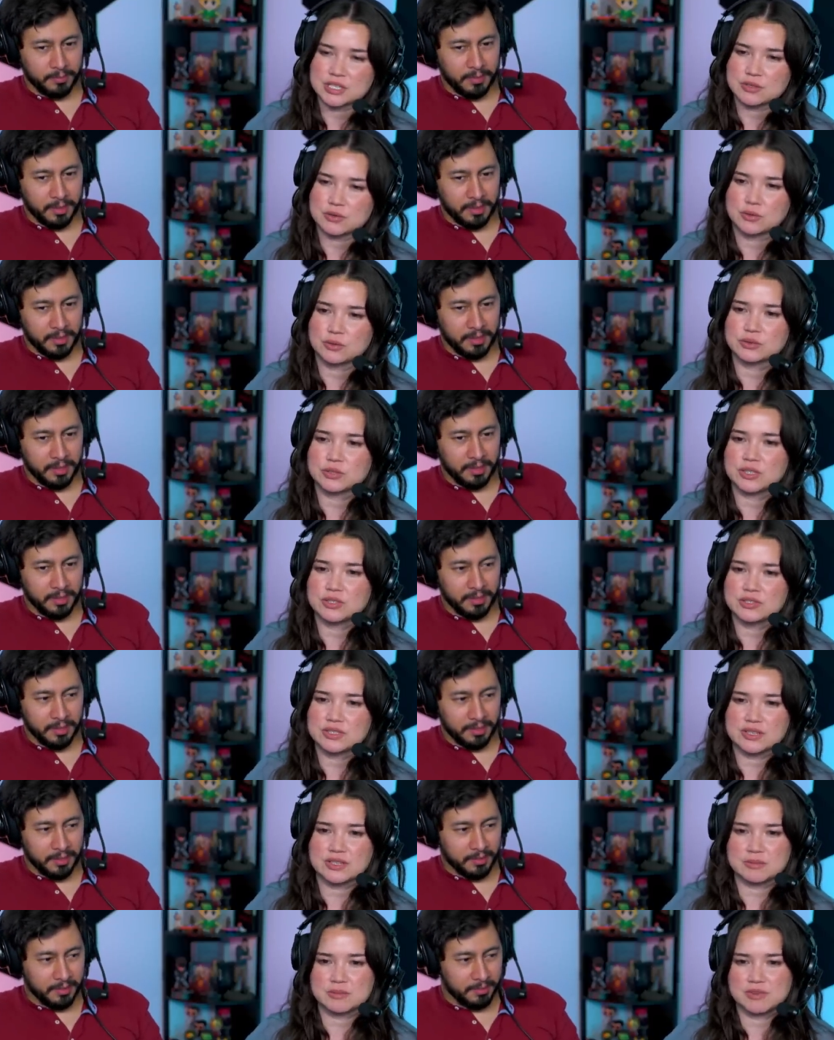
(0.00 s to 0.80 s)
Speaker 1: and hold on
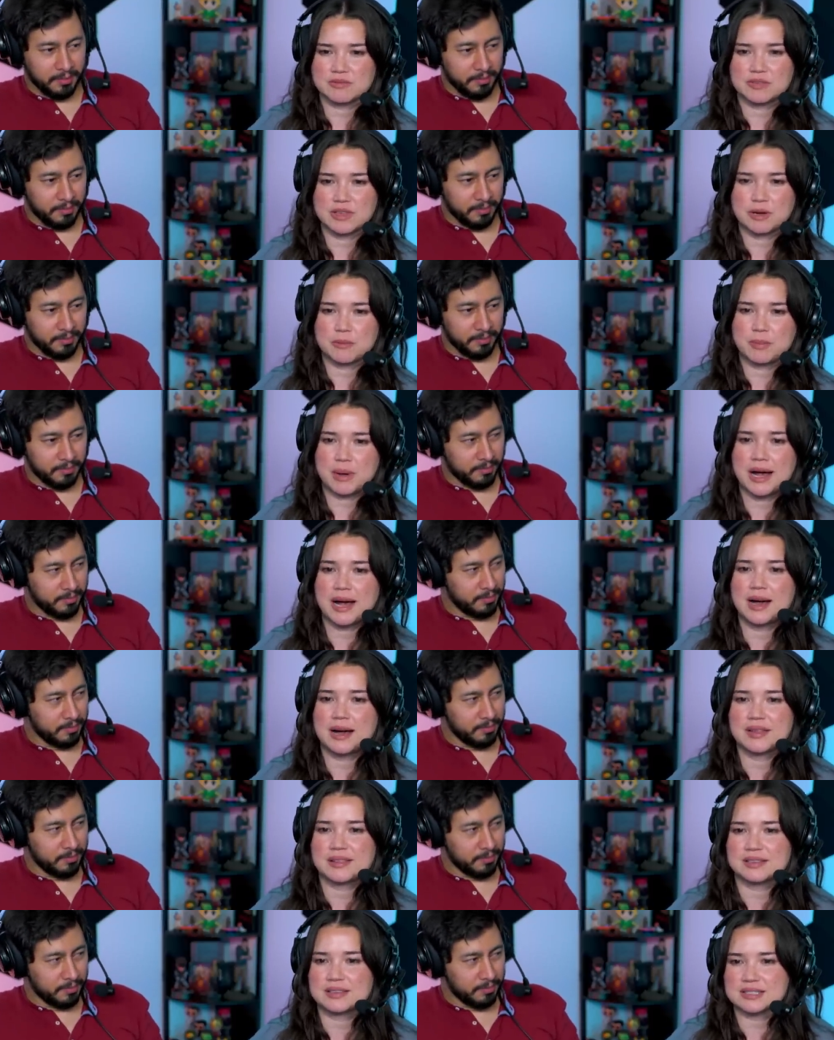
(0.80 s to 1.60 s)
to them if their
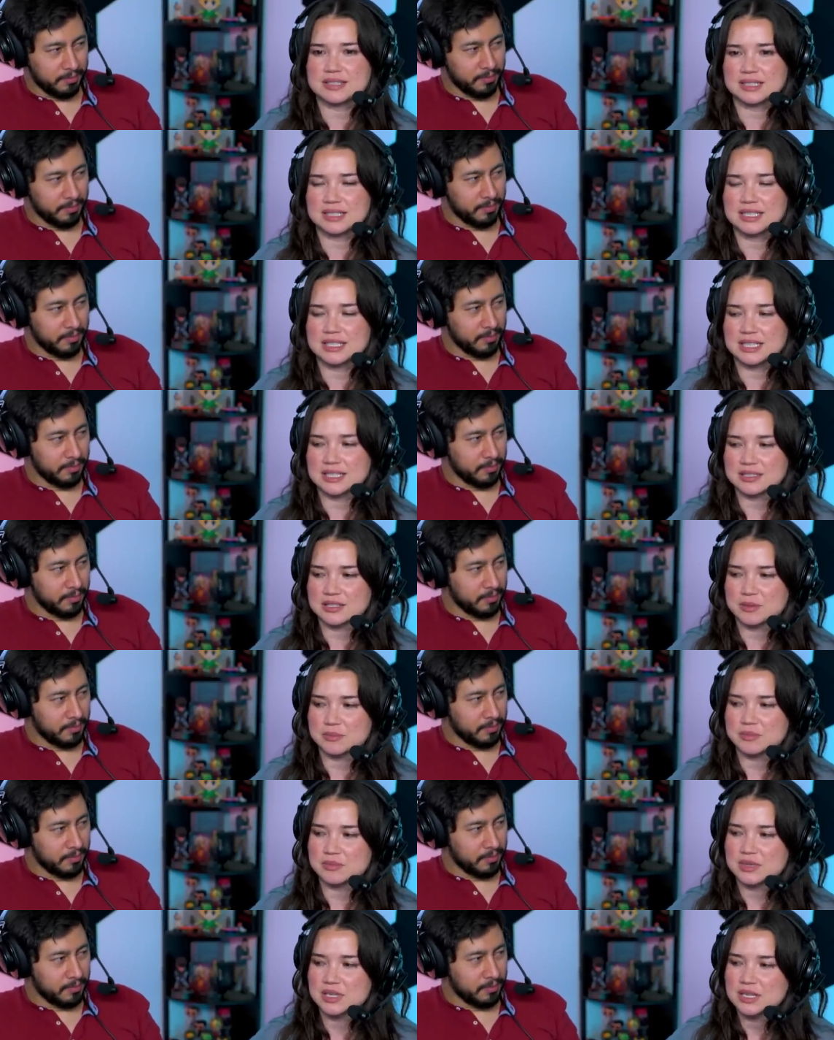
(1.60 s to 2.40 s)
path is leading
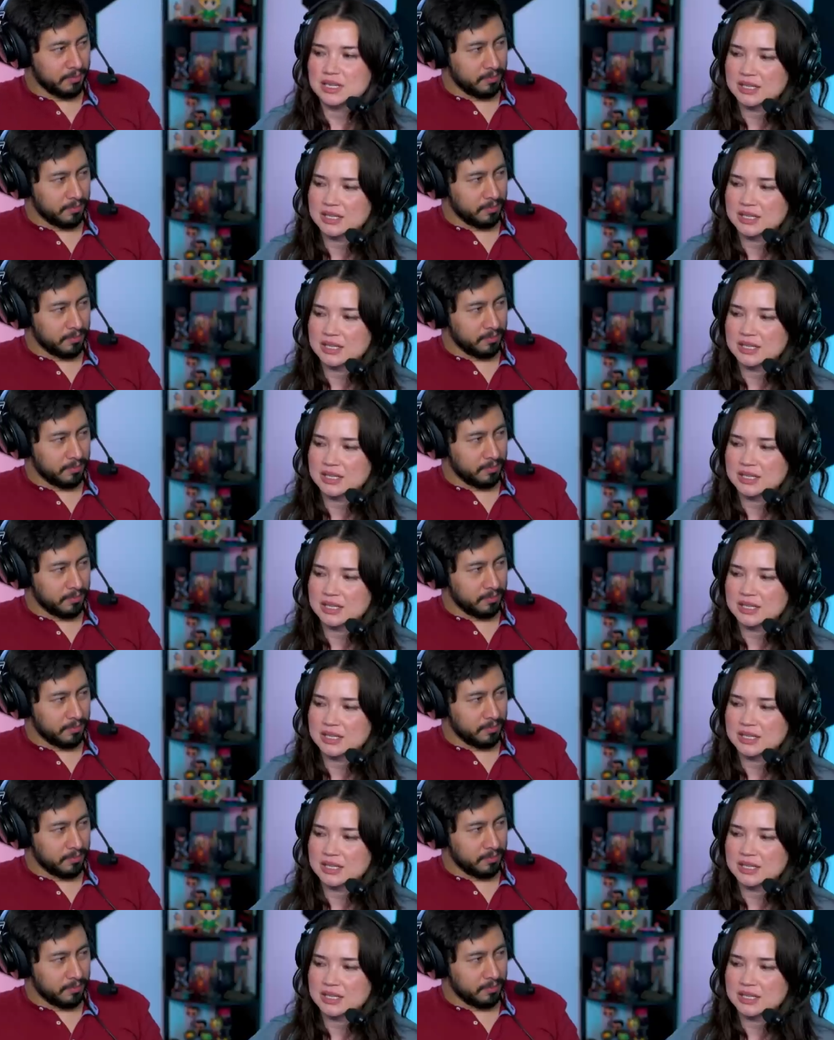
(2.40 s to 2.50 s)
them